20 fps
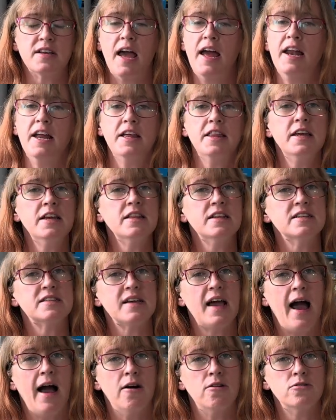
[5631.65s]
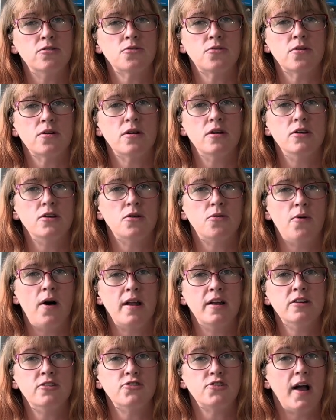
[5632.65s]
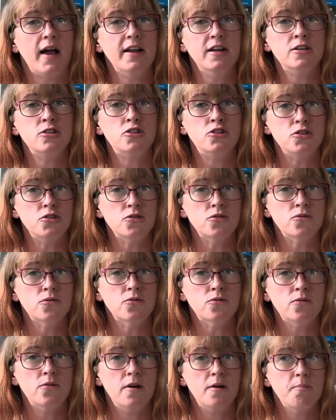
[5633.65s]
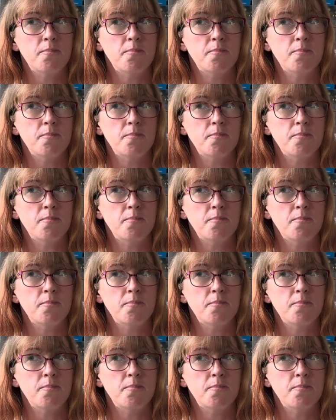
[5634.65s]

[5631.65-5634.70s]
anything that's outdoor, you'll want to try to do